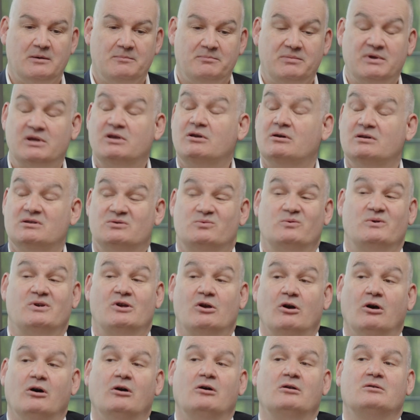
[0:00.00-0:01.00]
because we
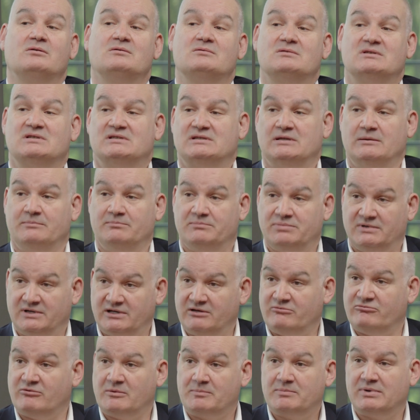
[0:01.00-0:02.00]
can't
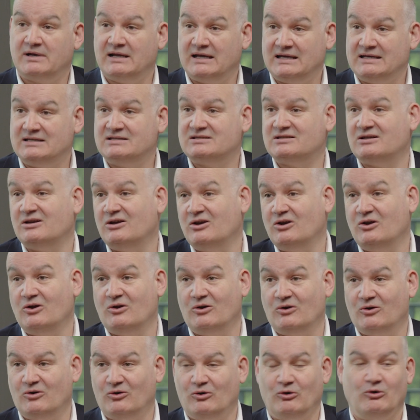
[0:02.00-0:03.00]
simply replace
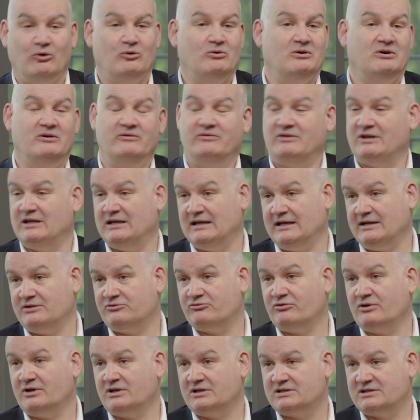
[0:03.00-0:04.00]
all of the
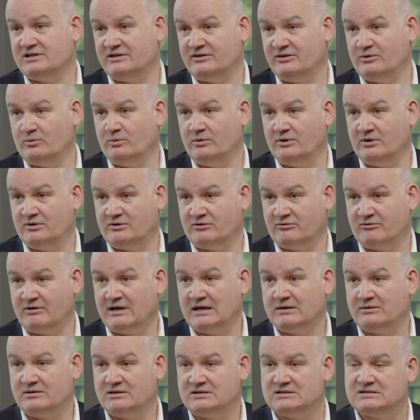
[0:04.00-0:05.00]
electronics in the world
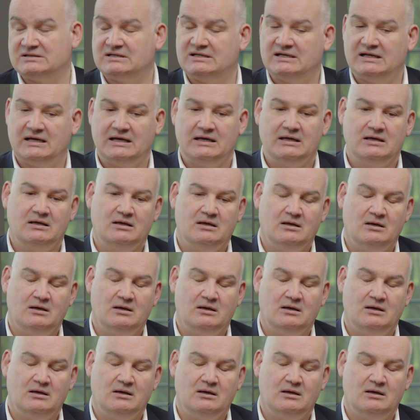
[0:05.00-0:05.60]
around us today.